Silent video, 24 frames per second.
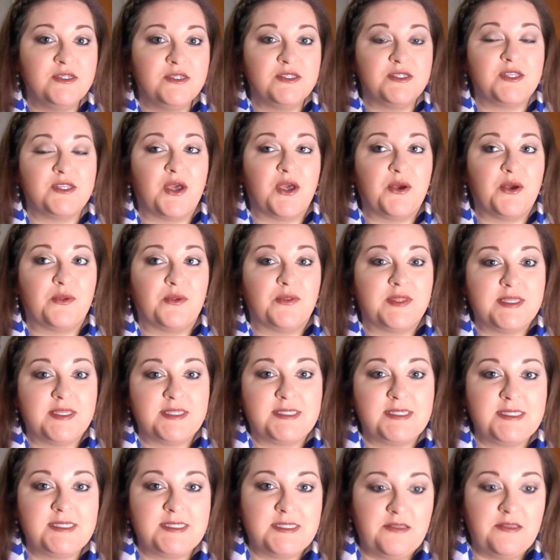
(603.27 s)
So
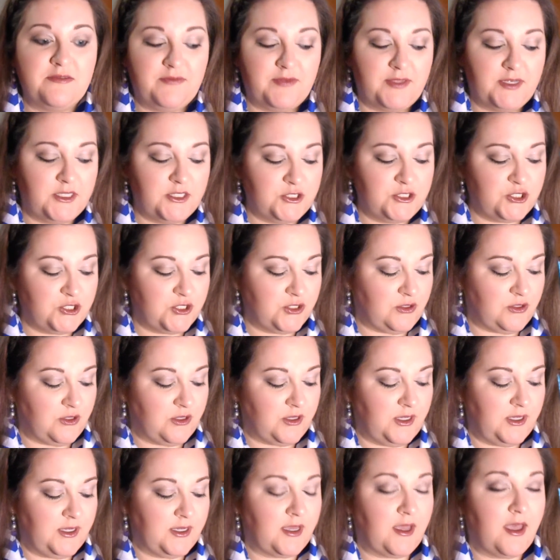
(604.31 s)
this is the finished
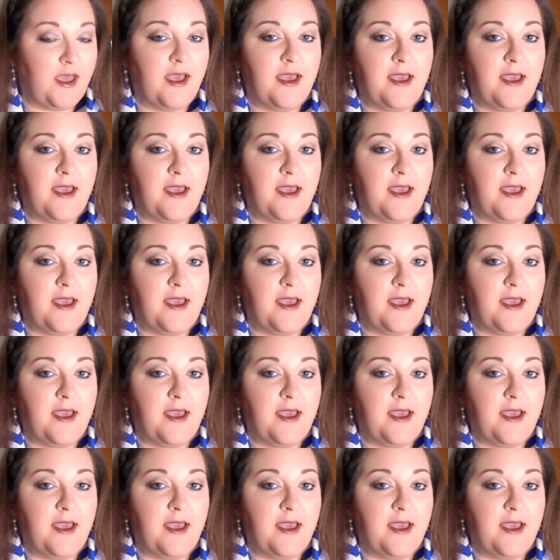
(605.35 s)
look.